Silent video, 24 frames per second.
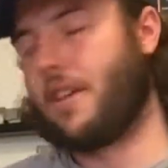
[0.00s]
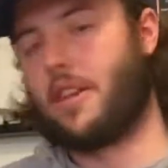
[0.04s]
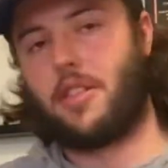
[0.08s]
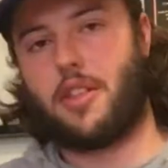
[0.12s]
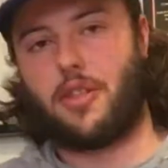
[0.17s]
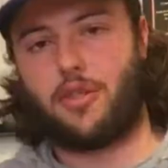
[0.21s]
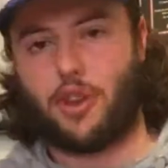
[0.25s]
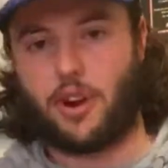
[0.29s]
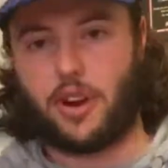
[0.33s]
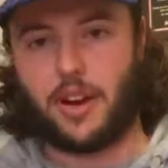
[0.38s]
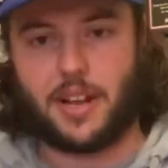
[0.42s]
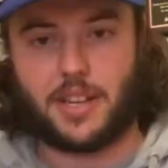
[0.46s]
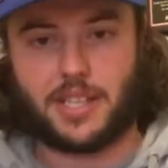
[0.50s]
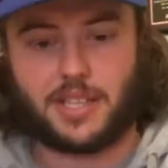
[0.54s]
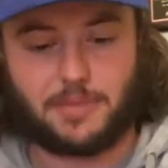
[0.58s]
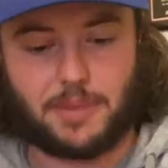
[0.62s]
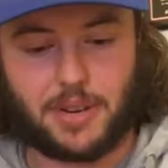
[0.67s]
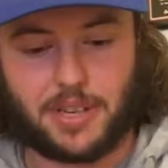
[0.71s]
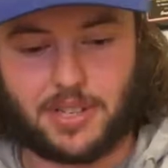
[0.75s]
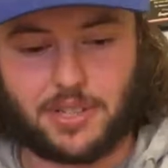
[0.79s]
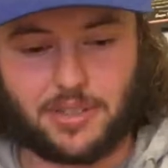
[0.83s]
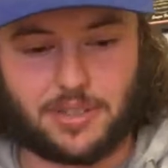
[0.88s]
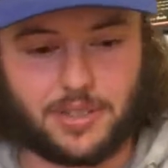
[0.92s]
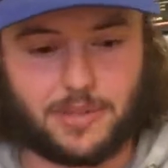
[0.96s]
then the 38
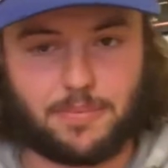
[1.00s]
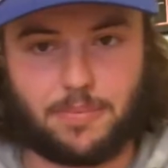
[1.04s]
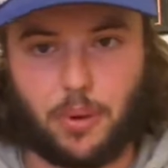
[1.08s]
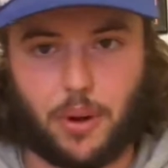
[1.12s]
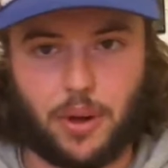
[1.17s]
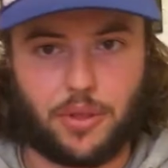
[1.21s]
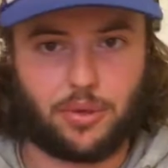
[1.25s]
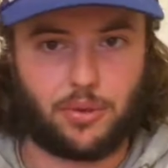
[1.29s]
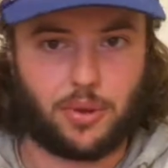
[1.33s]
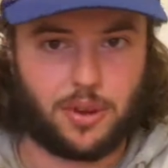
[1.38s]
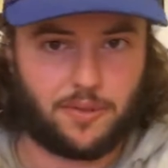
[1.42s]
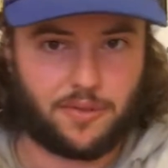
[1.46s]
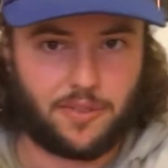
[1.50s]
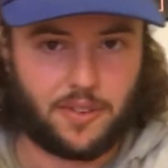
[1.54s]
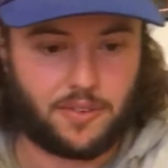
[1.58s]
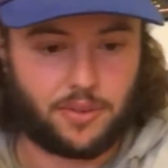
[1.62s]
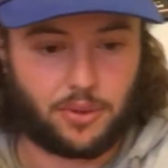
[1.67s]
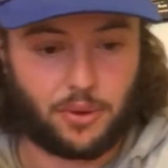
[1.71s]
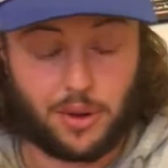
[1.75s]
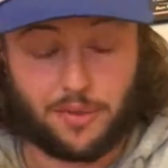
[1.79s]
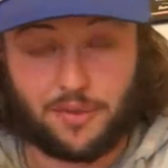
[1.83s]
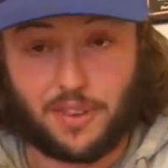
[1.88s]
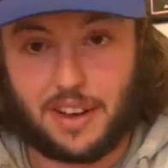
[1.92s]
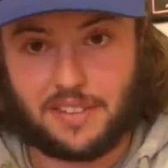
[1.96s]
Special is
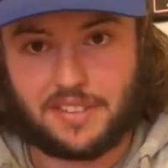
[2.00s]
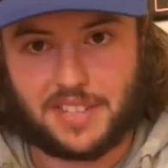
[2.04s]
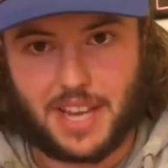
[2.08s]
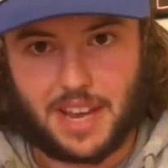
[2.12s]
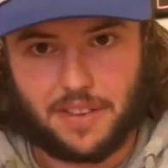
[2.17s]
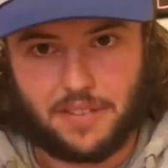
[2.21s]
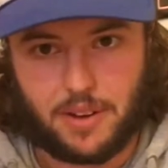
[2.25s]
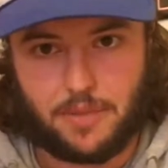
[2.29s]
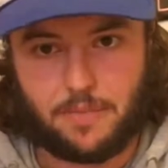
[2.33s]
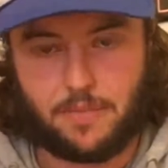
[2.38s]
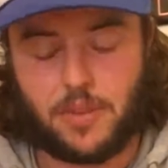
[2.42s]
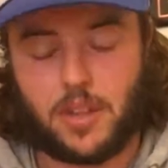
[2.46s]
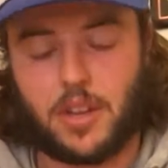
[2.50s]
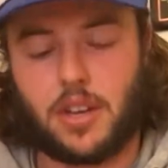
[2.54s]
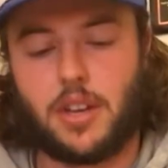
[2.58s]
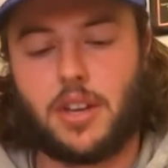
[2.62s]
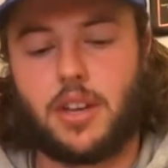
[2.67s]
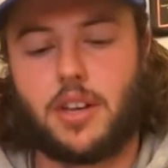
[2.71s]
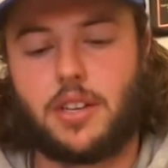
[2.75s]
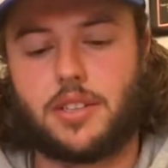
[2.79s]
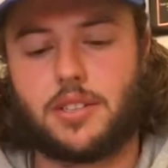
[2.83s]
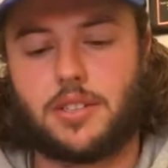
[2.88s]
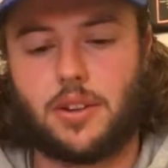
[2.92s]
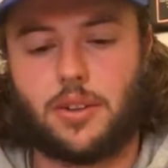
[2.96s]
0.357.
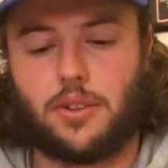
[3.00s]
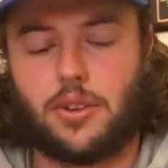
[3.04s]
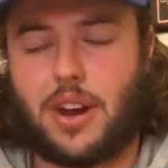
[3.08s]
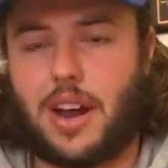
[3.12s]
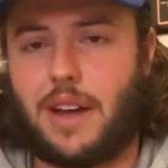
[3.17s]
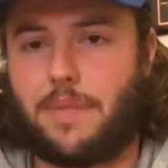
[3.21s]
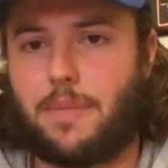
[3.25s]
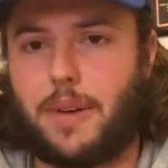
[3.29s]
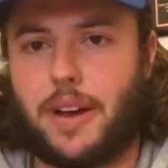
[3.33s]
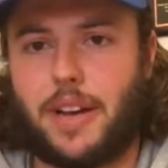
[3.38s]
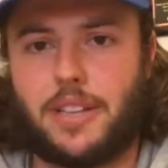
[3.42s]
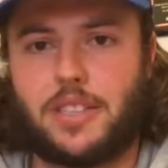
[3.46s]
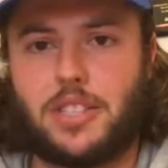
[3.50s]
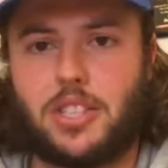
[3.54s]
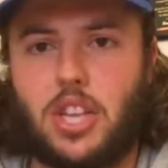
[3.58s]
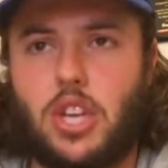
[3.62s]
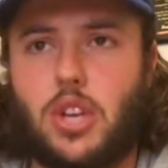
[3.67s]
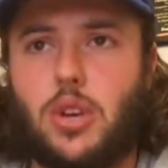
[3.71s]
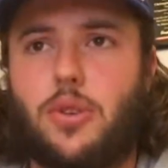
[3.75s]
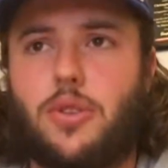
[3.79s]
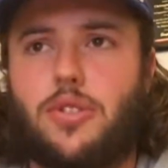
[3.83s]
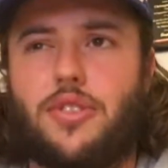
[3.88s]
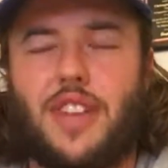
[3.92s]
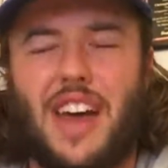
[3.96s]
So they're off by
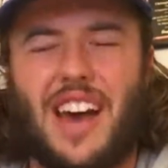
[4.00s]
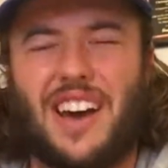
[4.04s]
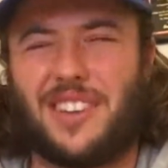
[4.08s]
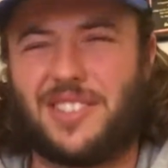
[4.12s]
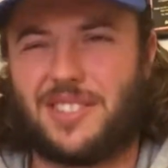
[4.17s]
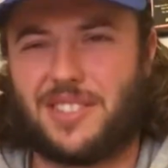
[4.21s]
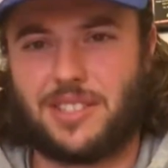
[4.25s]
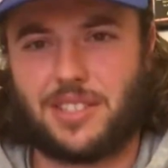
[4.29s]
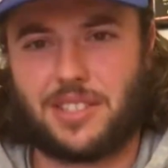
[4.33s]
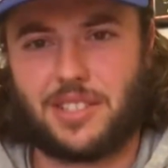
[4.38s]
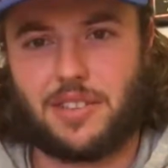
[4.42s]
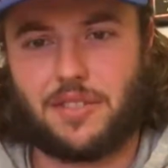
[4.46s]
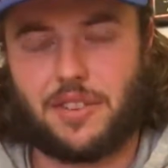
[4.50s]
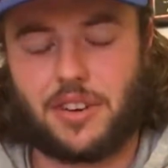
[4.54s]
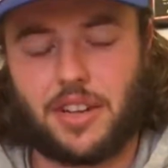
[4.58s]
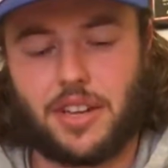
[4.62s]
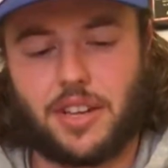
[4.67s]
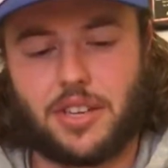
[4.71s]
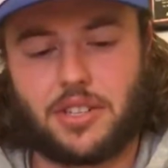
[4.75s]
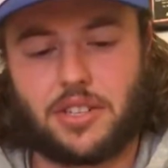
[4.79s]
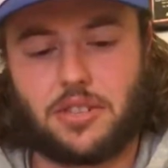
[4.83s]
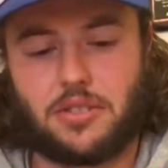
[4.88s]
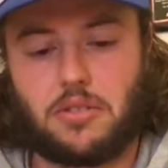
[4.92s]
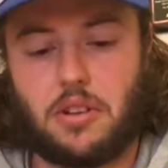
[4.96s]
0.02 of an
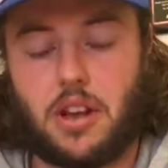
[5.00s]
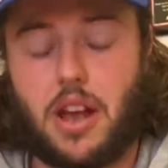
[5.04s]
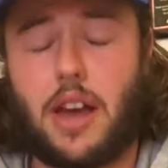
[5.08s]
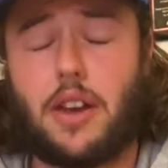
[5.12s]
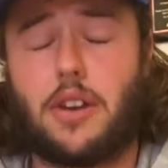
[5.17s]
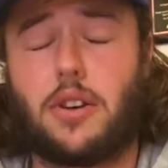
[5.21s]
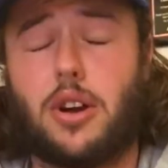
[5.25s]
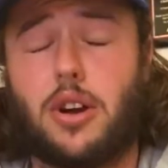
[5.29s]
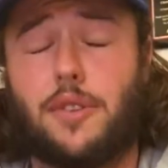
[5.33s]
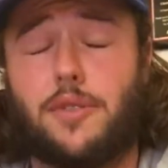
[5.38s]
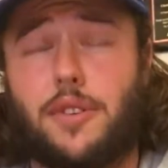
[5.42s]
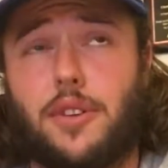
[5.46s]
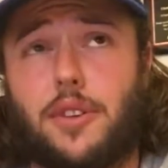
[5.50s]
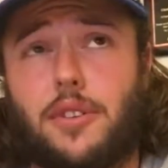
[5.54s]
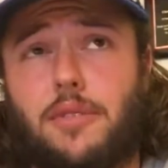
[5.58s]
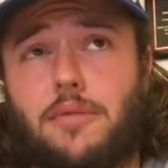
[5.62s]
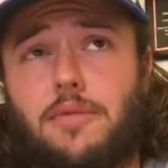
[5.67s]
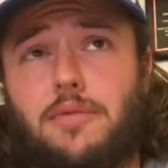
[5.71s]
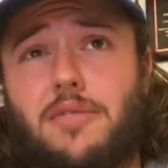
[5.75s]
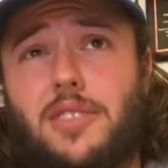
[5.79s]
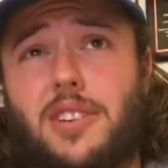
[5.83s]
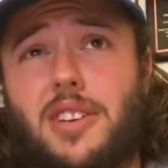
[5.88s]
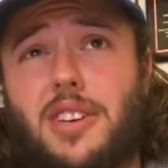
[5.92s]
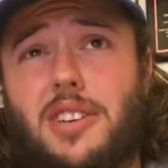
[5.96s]
inch. I don't know if
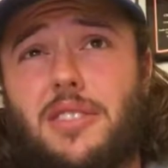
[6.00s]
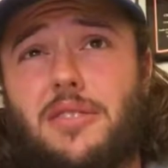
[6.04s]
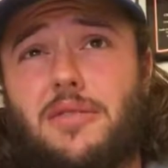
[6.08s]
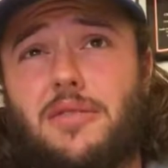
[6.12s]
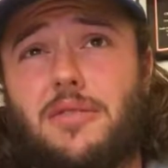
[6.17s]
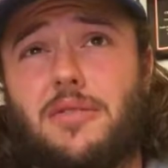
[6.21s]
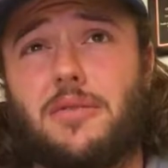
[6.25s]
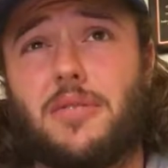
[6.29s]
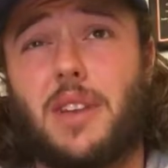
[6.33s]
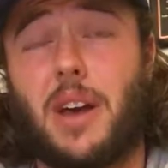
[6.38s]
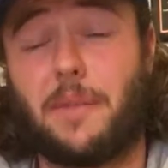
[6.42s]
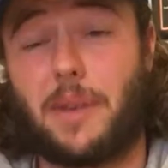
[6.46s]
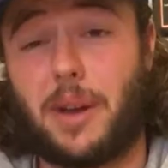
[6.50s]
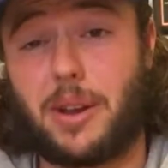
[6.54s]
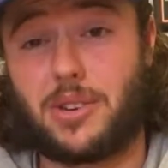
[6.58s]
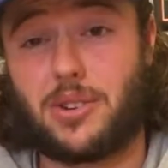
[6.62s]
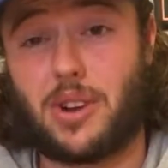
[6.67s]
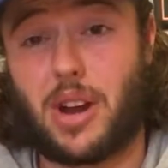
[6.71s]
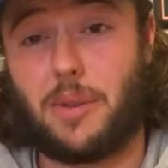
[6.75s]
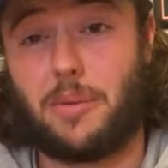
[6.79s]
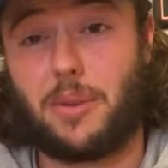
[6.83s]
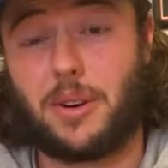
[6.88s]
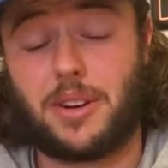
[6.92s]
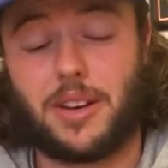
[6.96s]
I might
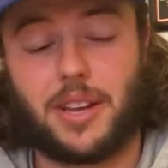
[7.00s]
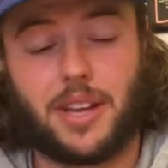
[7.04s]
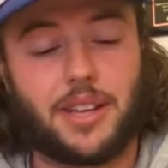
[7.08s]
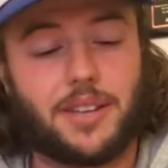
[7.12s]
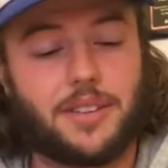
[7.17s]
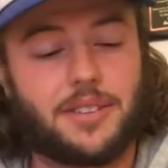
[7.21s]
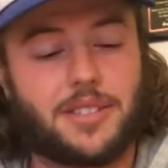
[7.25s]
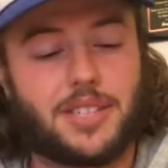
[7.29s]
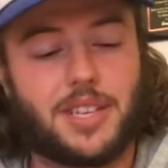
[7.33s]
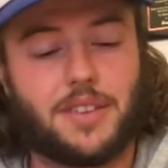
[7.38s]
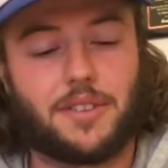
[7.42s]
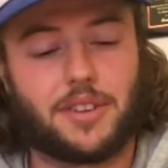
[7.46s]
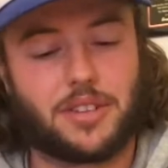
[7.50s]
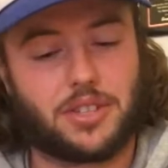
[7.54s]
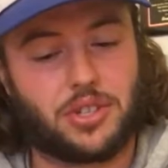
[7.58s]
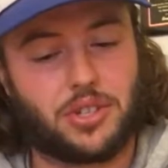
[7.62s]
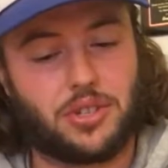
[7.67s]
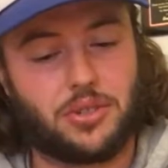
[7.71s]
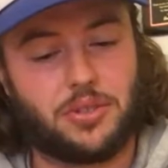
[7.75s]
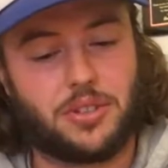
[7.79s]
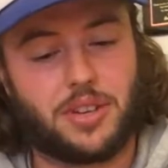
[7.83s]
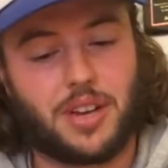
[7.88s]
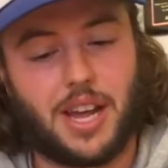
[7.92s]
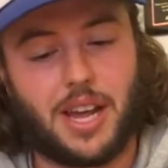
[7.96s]
try one day, see if I can
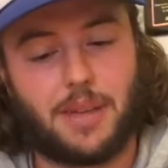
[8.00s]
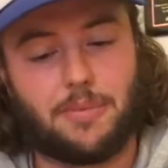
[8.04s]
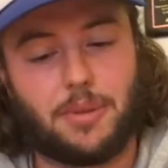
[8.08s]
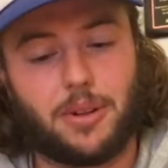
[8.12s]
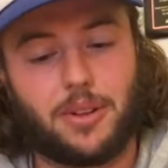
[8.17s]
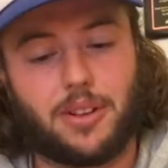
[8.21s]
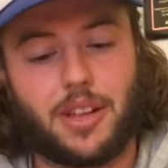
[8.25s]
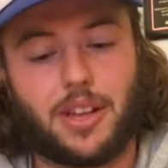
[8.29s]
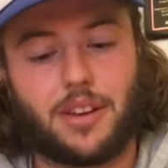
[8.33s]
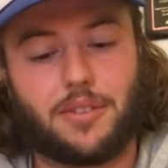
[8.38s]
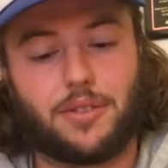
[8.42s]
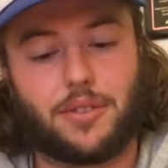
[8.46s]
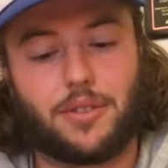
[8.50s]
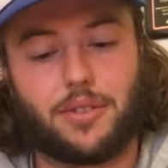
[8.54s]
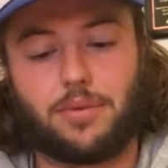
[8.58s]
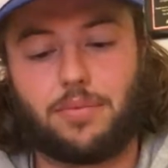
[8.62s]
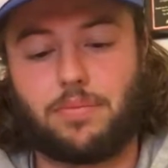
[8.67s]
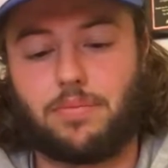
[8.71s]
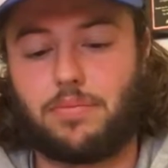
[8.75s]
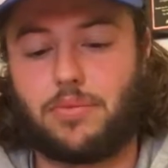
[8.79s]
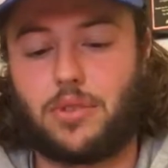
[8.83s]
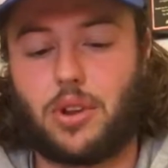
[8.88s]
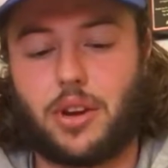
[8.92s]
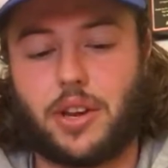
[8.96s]
shoot a 9mm out of a
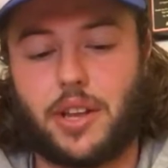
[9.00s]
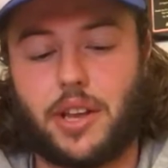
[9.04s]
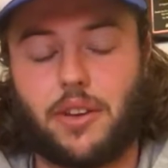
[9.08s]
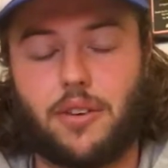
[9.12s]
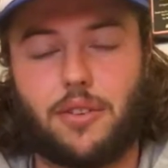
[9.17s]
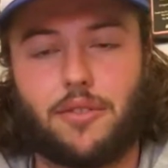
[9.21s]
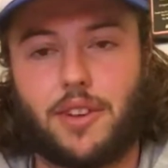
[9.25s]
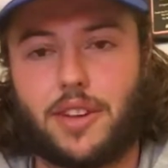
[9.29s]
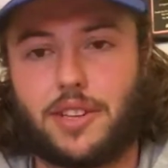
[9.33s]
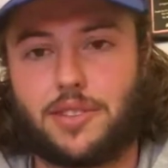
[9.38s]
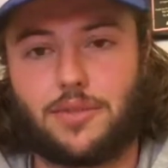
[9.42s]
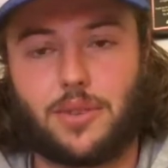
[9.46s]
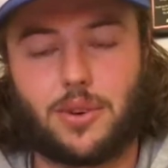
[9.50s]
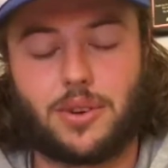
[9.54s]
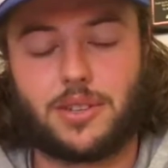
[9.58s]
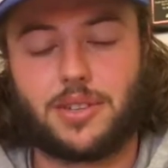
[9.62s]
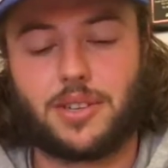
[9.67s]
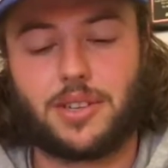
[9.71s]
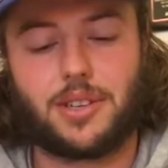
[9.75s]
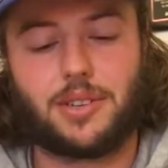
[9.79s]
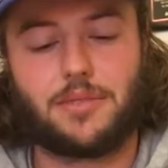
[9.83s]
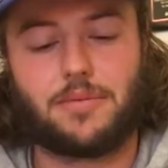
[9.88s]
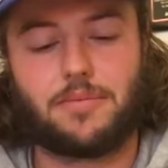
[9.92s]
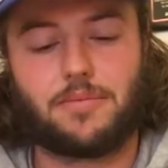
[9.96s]
38 or vice
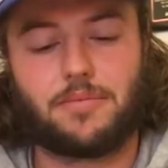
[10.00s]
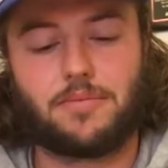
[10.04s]
versa.